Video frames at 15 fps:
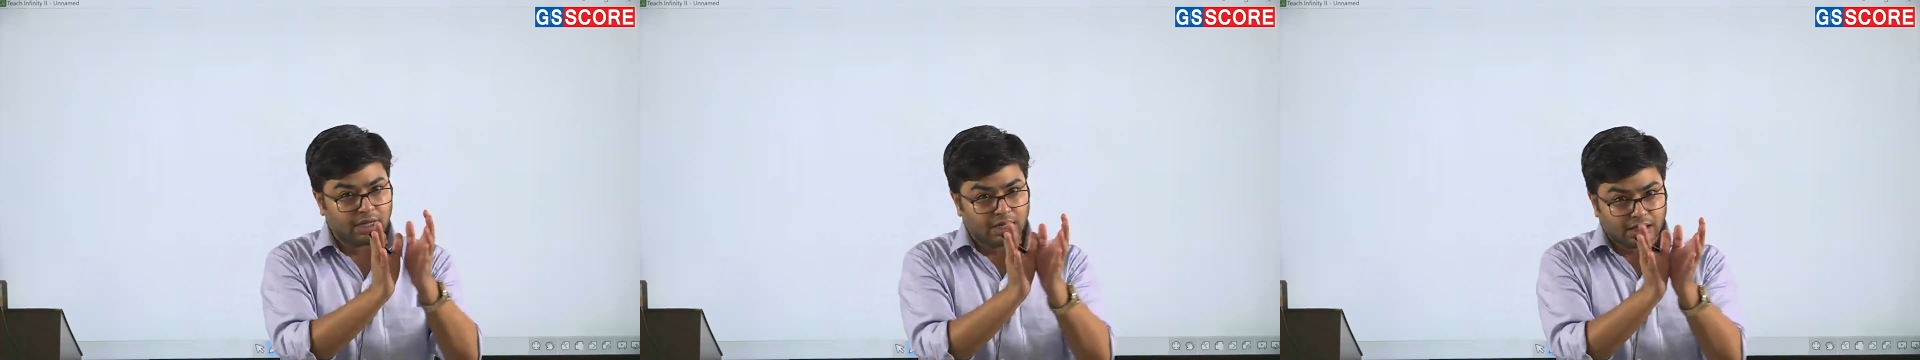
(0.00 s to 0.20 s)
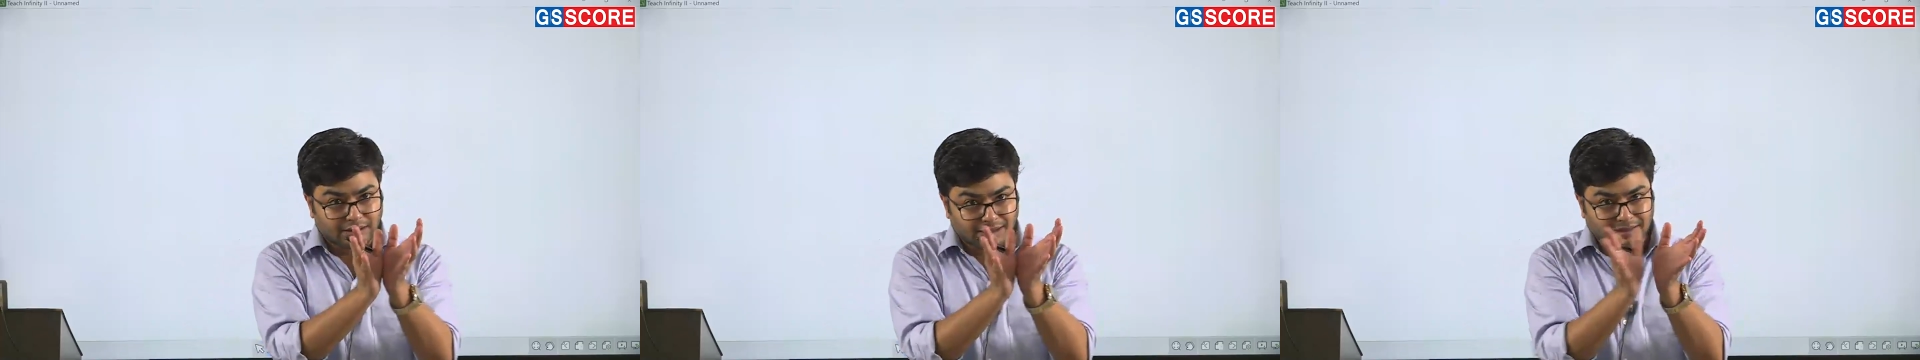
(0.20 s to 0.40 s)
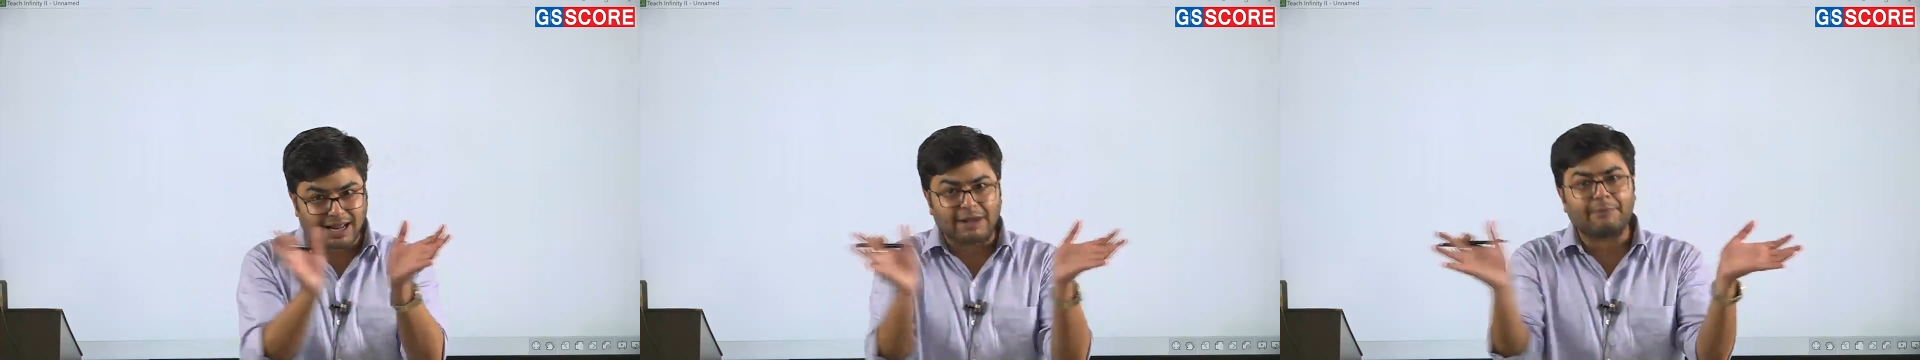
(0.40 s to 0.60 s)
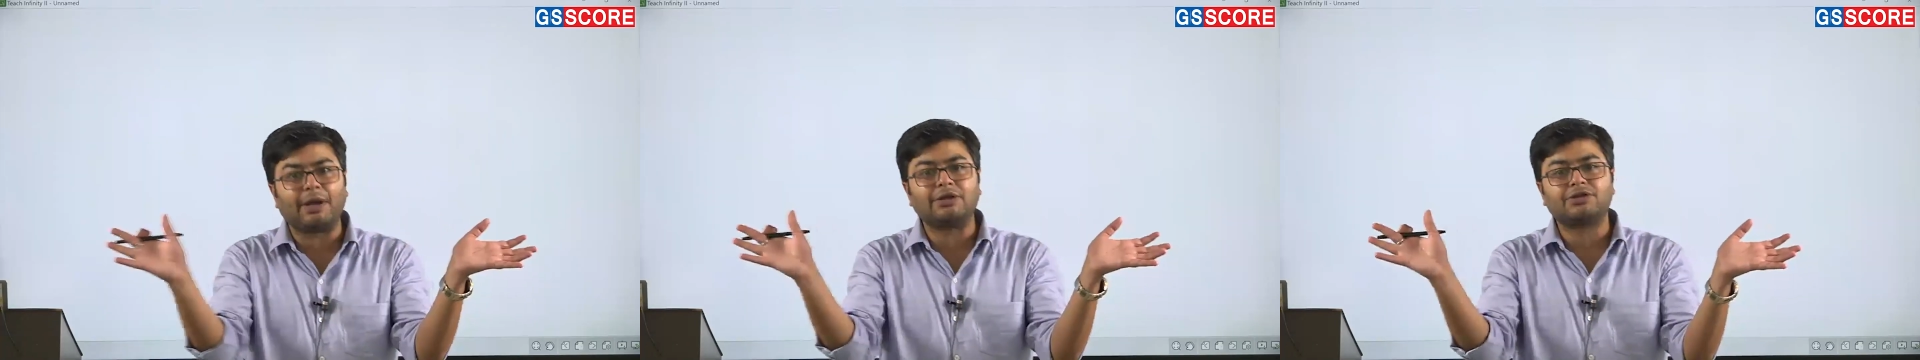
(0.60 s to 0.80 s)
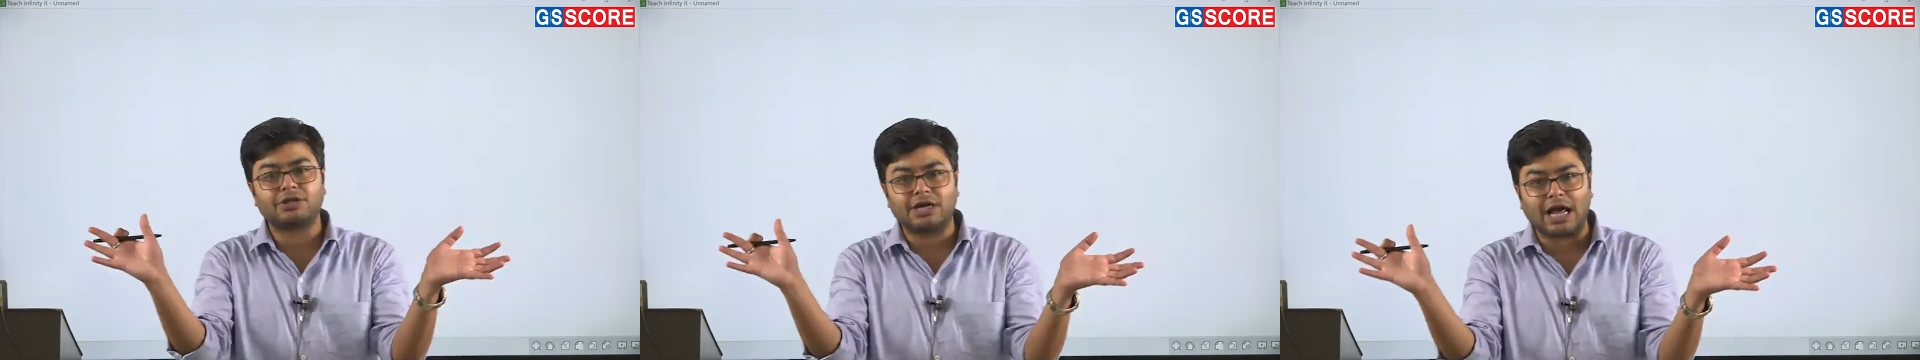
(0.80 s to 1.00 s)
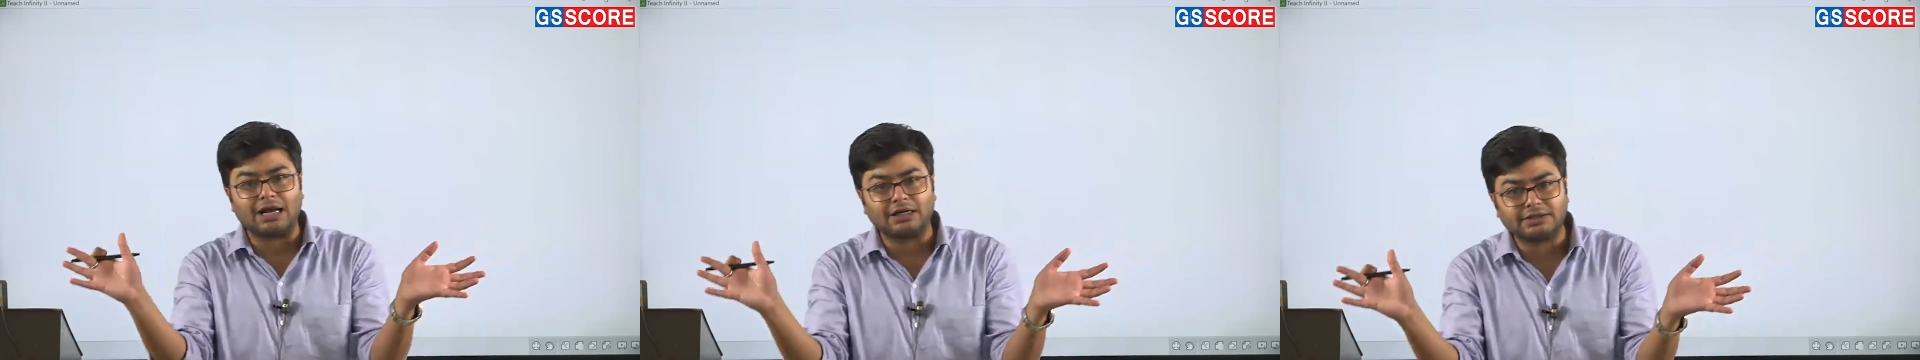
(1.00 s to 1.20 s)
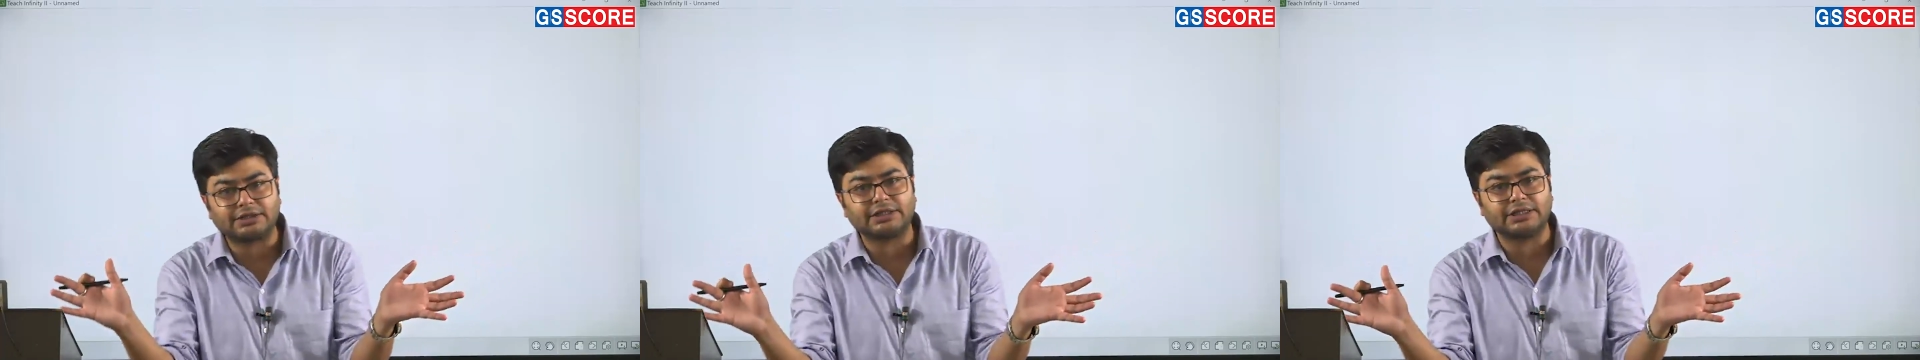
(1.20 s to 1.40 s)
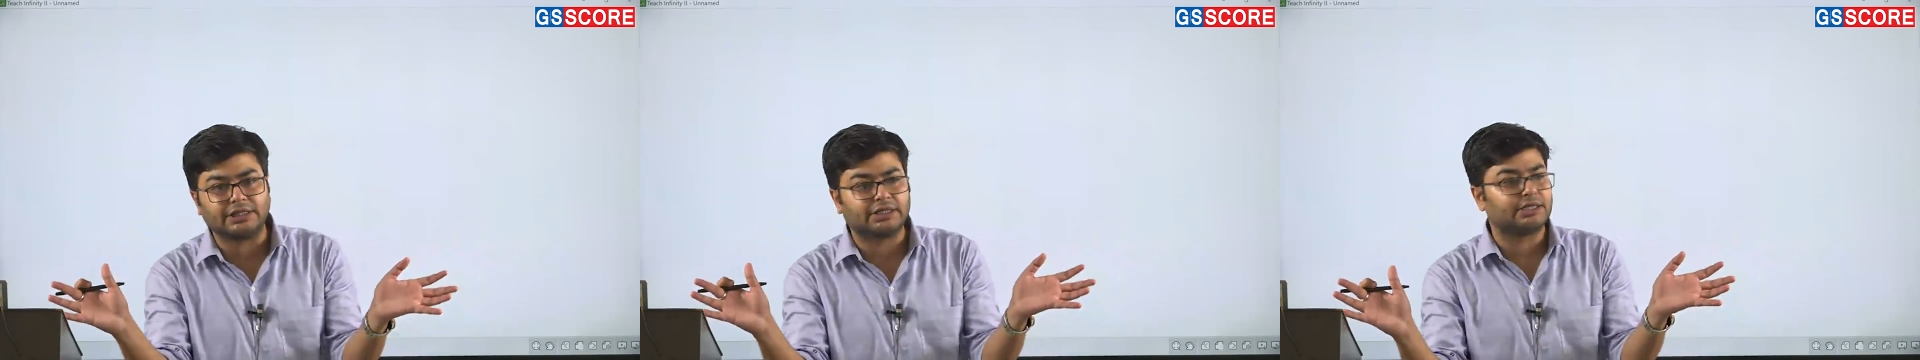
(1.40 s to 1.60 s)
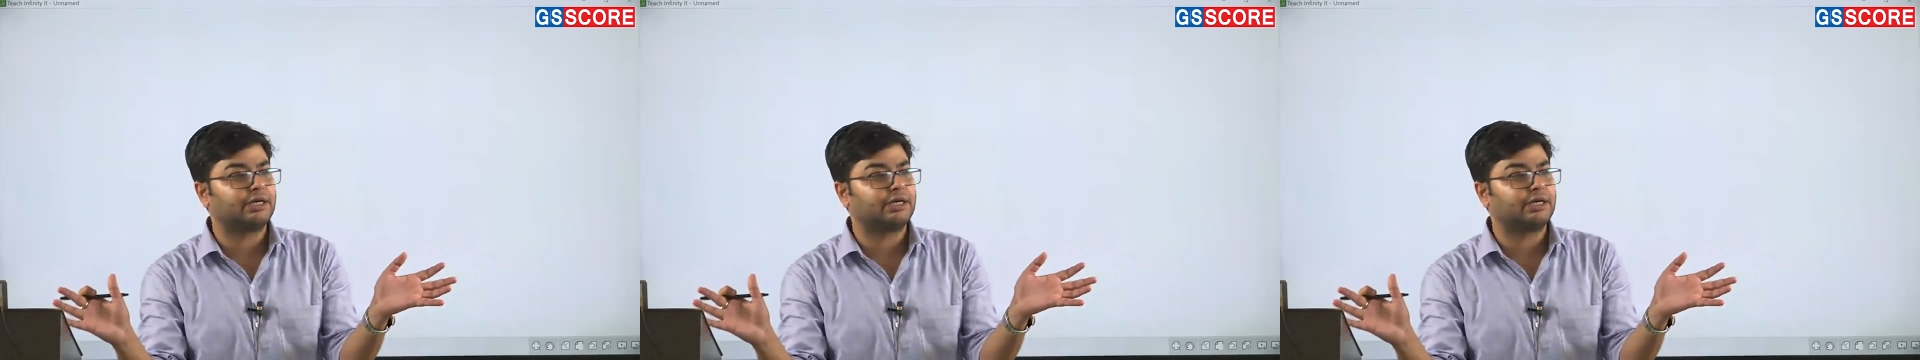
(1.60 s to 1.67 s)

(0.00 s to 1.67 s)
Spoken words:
the dimensionality